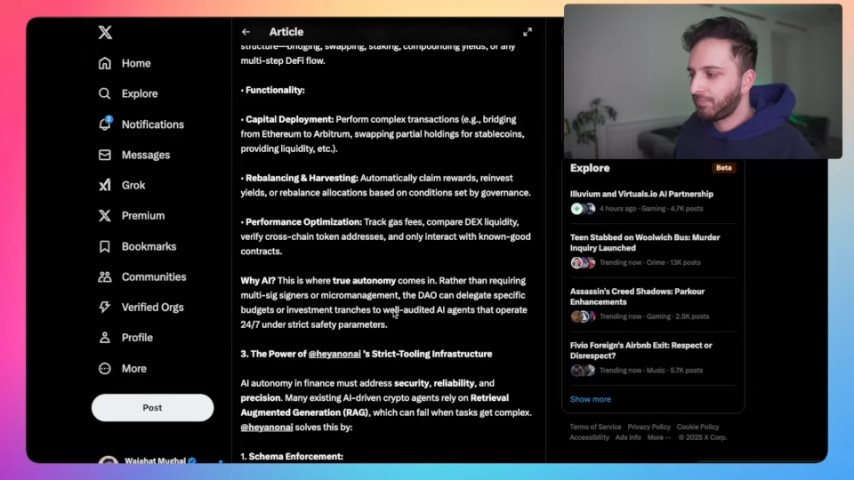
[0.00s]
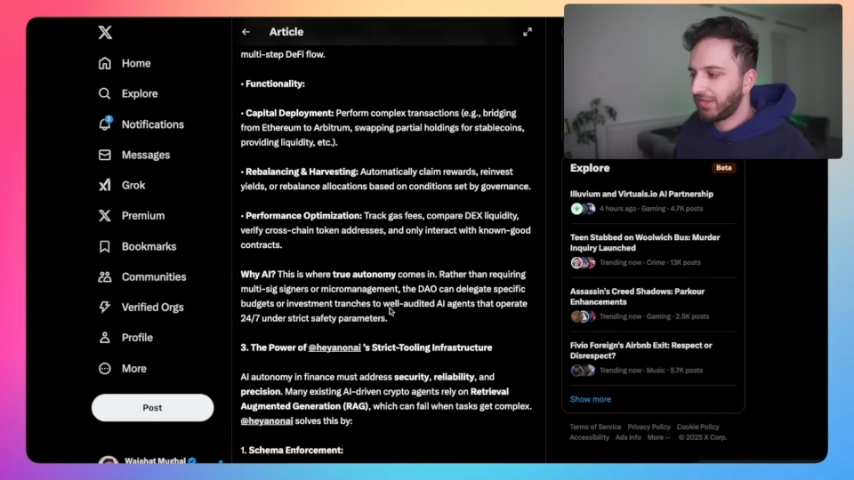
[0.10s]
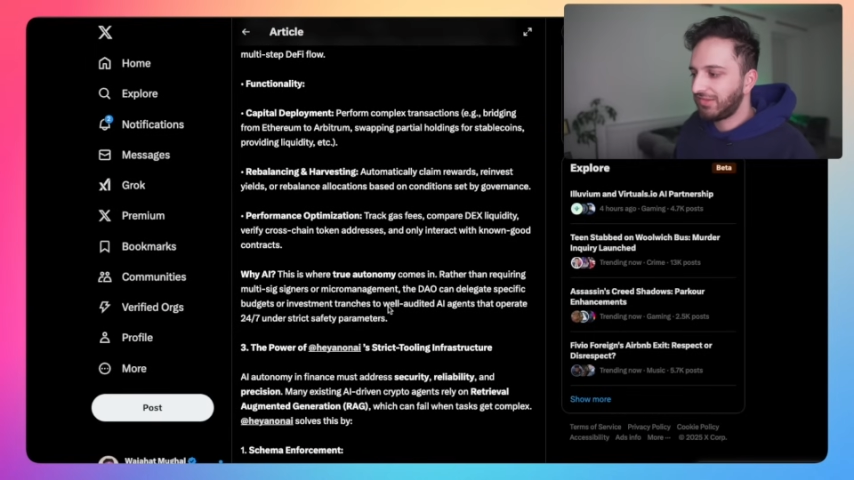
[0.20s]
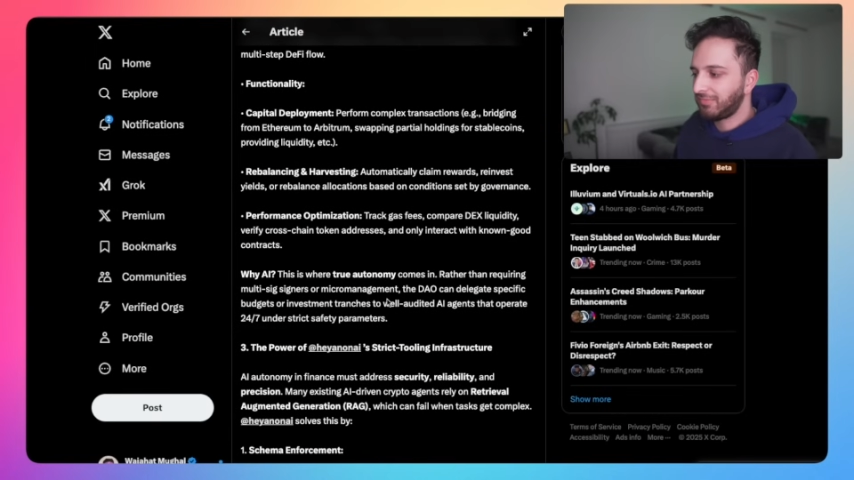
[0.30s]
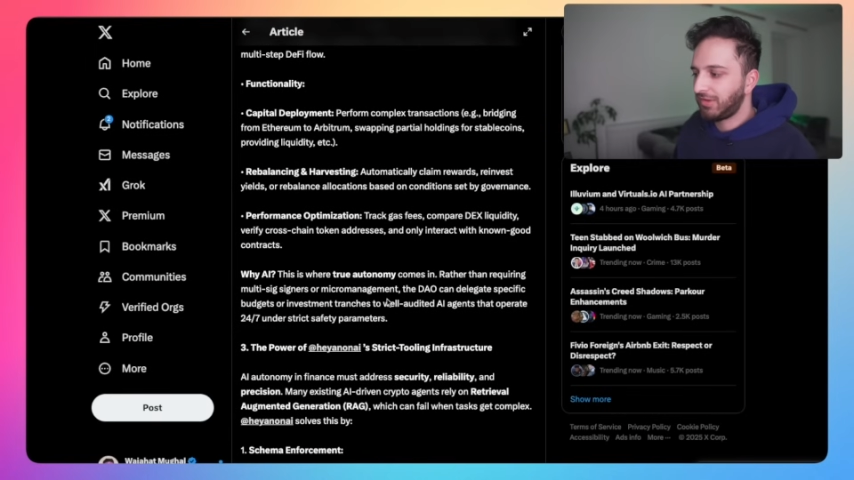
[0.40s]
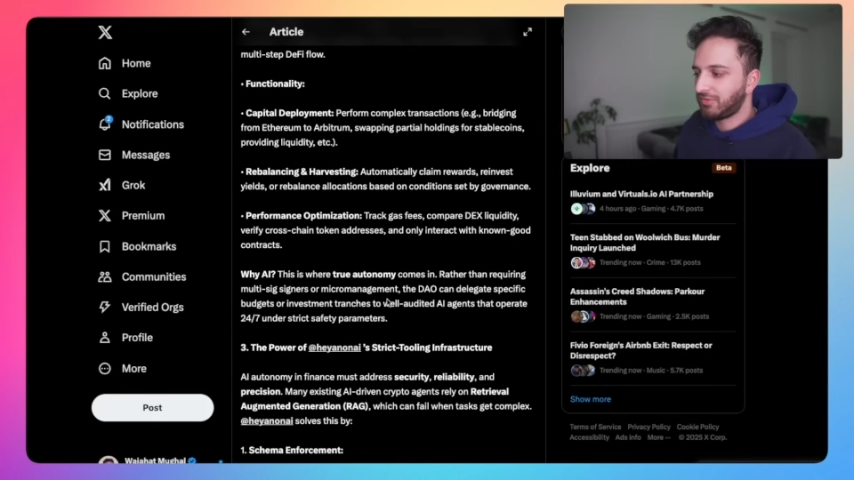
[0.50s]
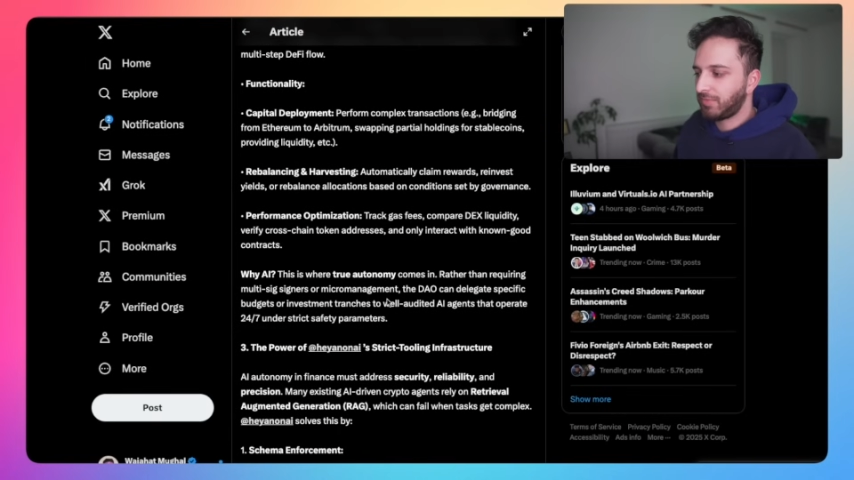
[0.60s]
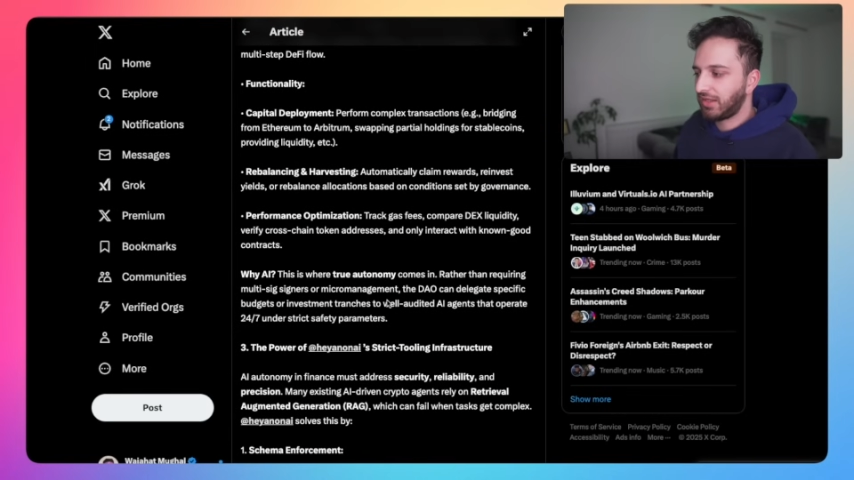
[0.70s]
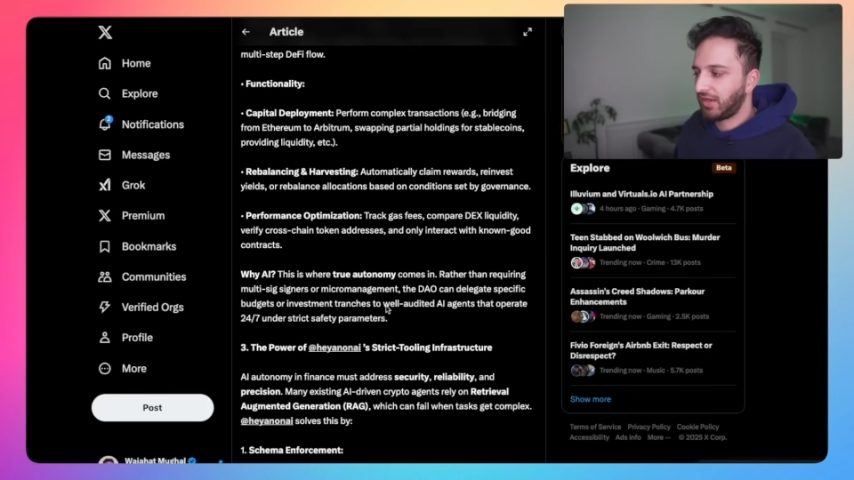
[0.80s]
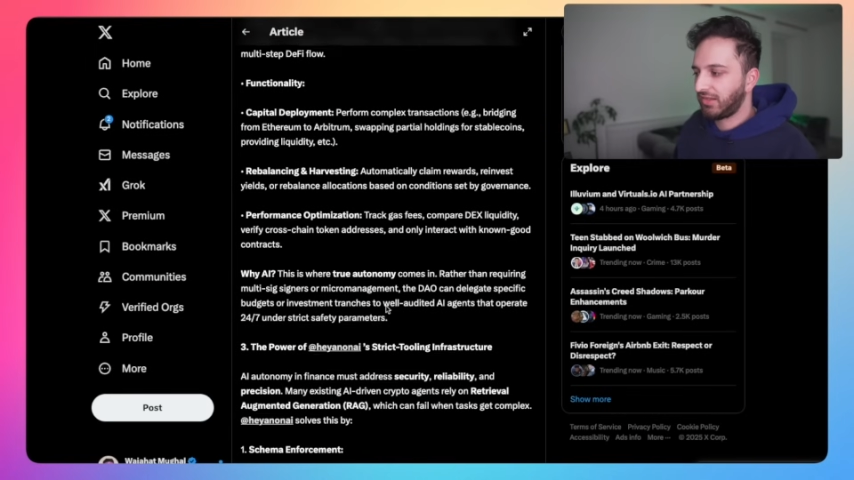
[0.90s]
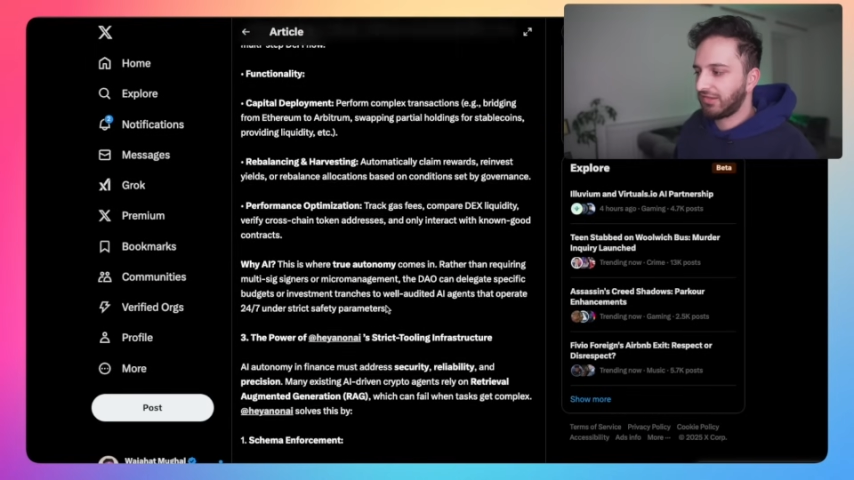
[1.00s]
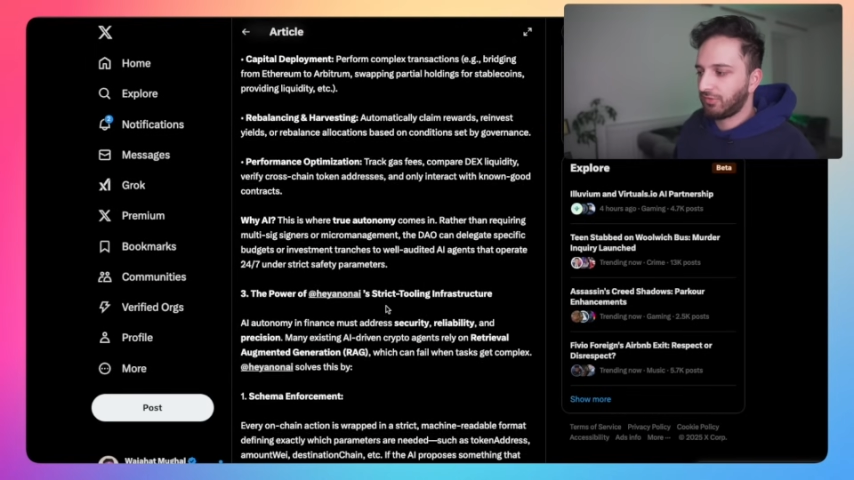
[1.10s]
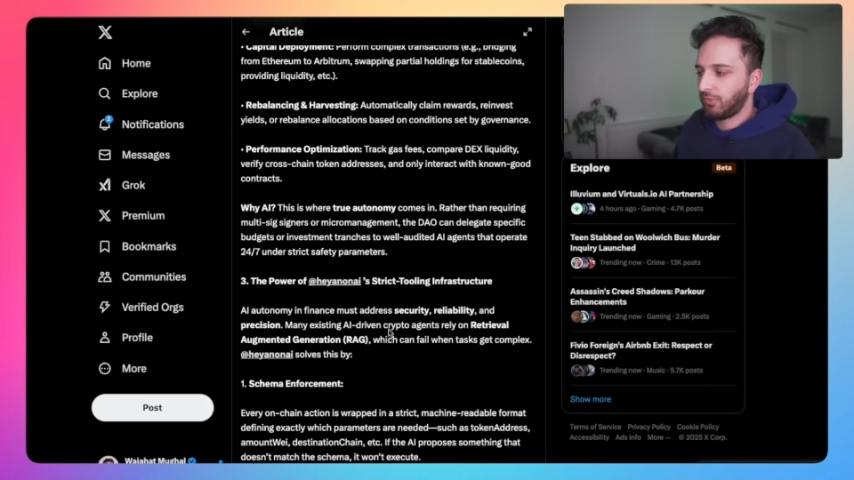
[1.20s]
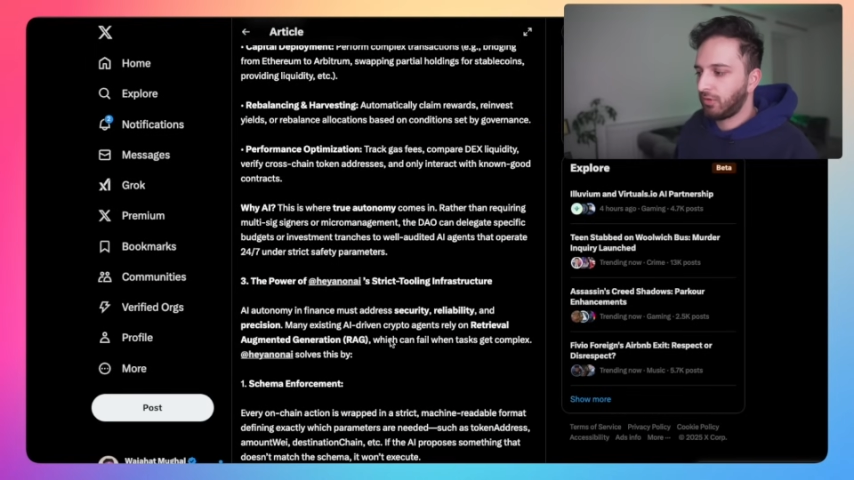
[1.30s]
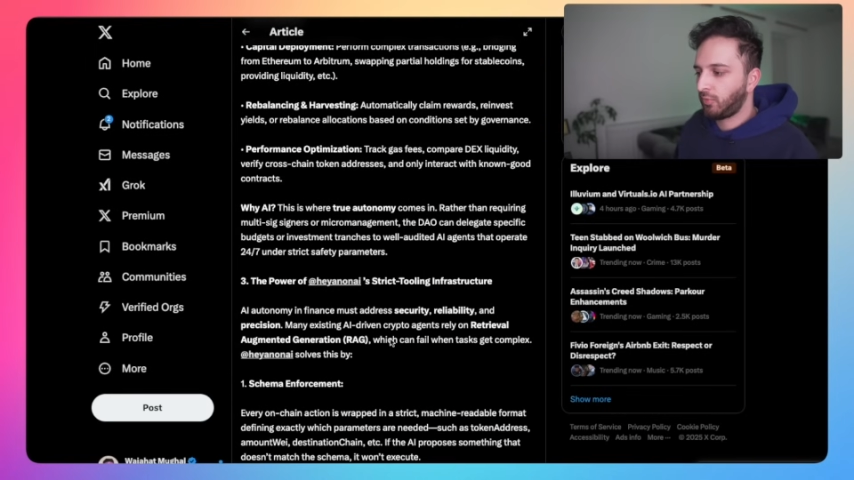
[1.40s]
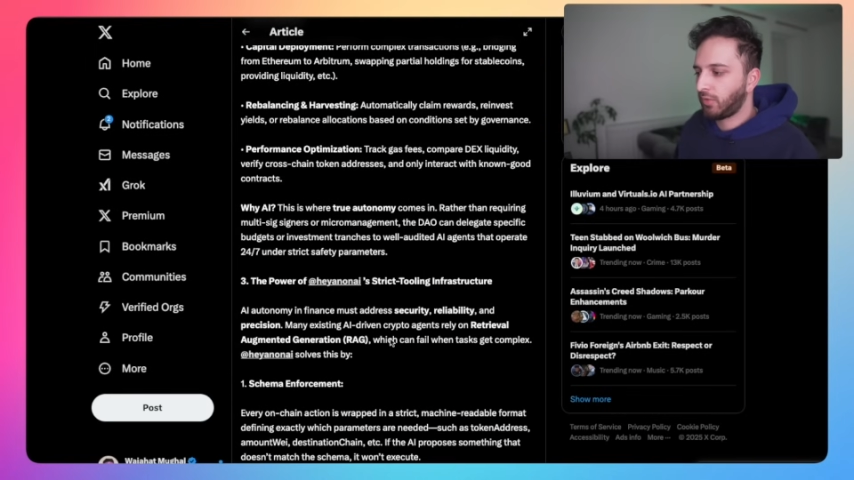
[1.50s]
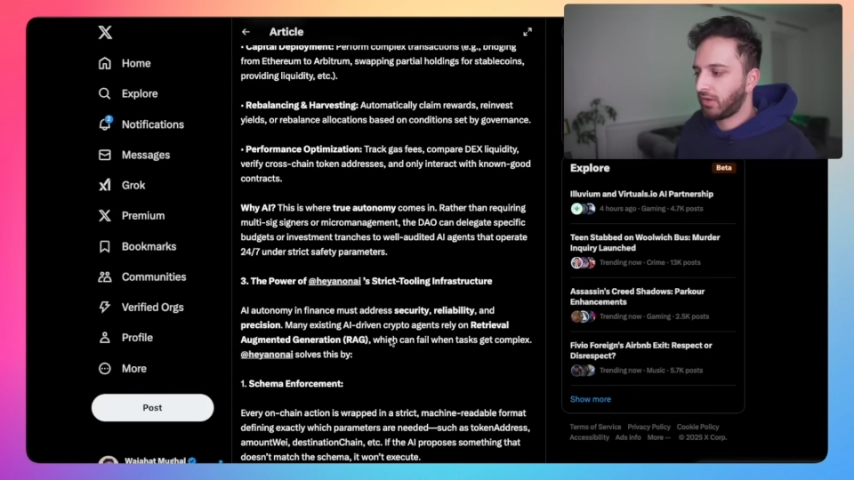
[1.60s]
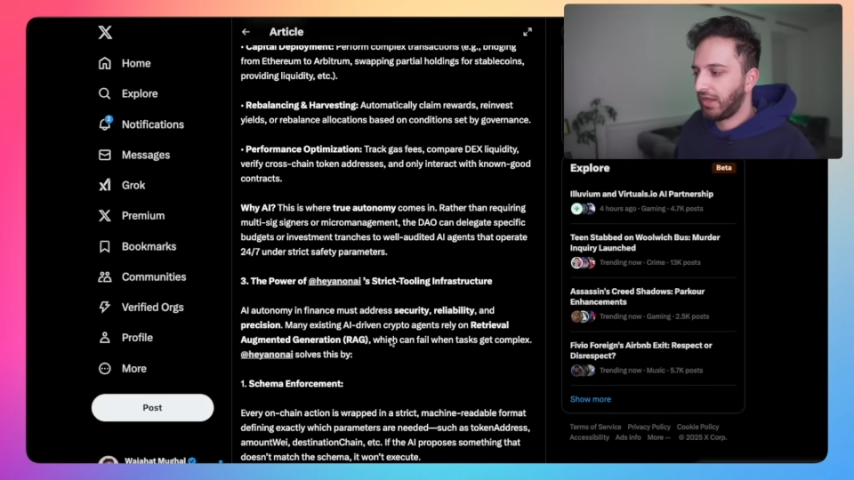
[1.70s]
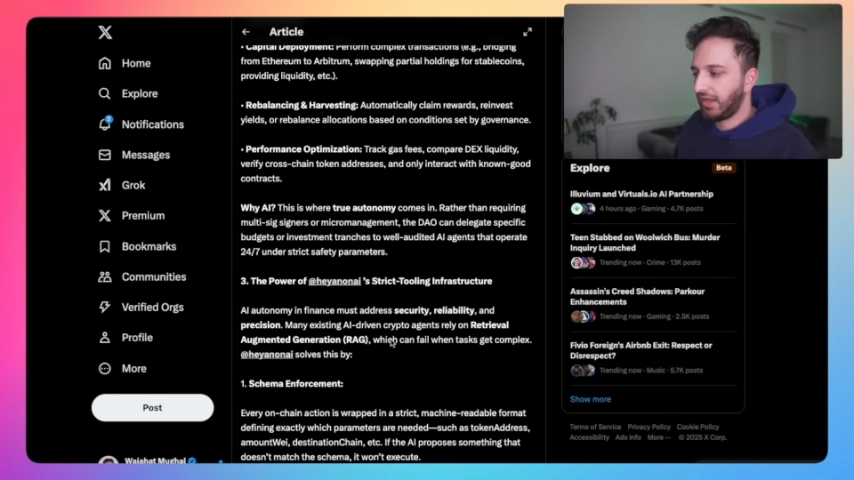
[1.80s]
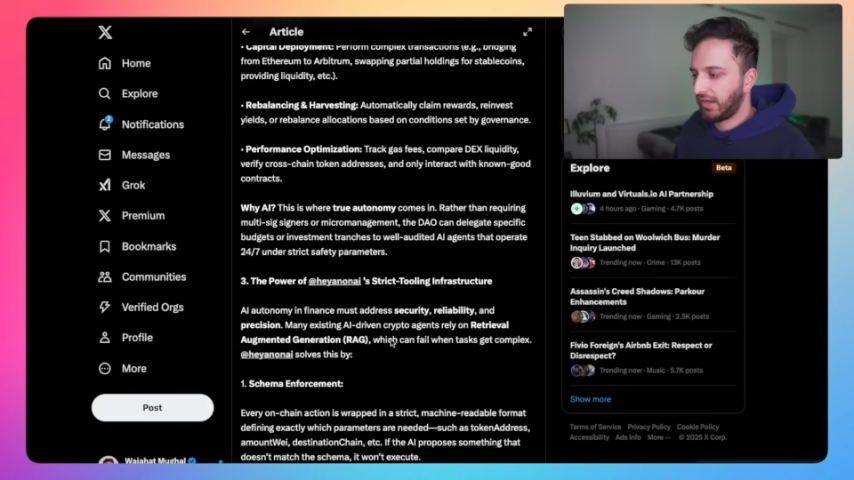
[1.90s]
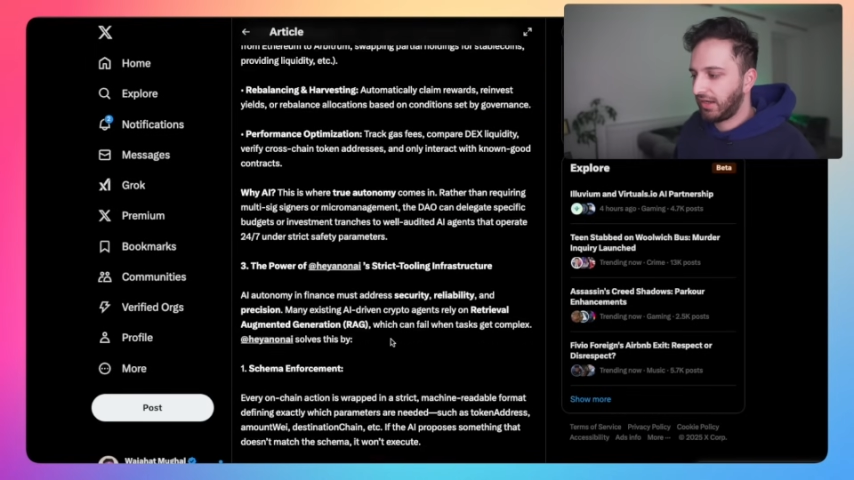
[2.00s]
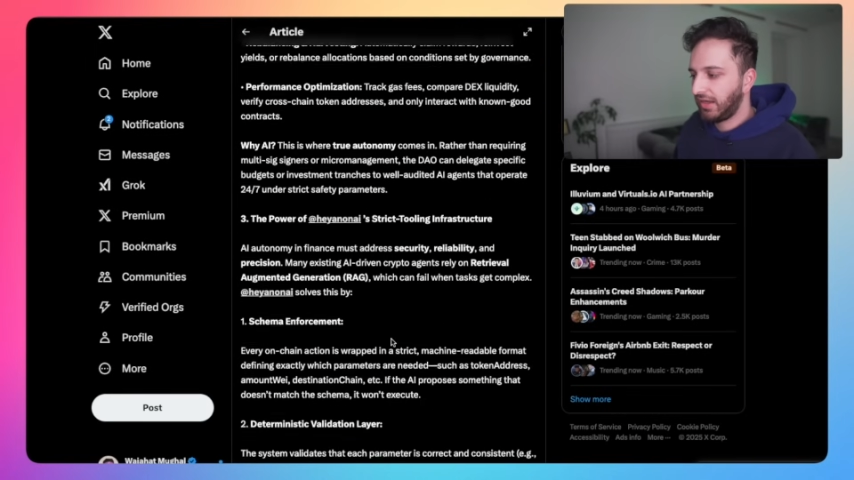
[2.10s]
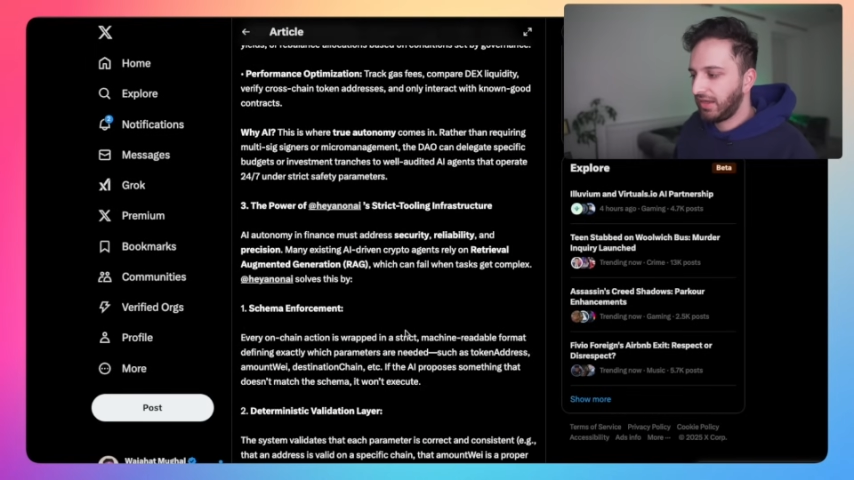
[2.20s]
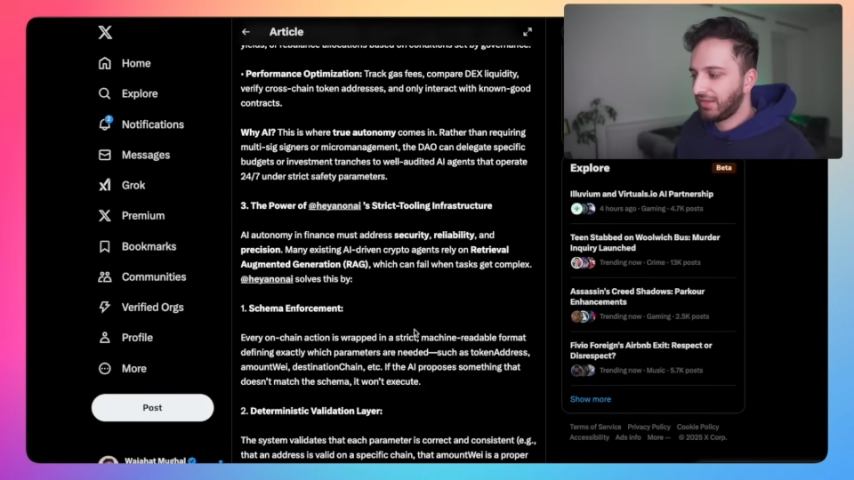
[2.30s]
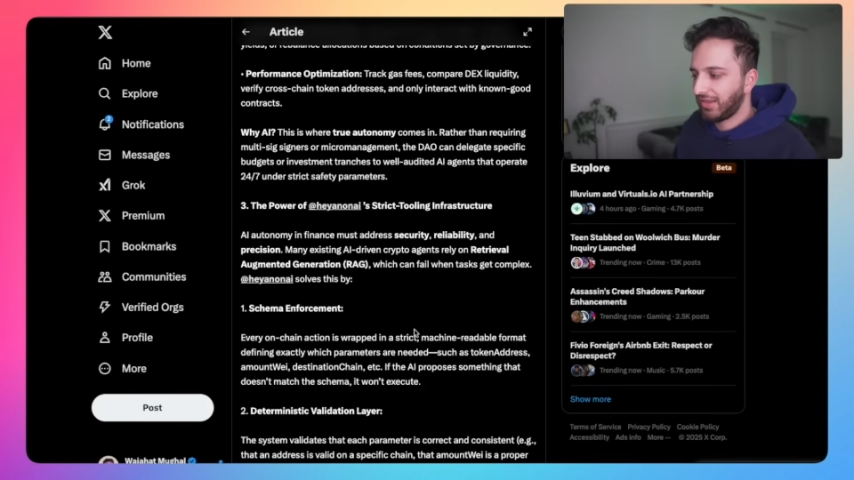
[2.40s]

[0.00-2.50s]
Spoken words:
This is meant to be like this all-in-one AI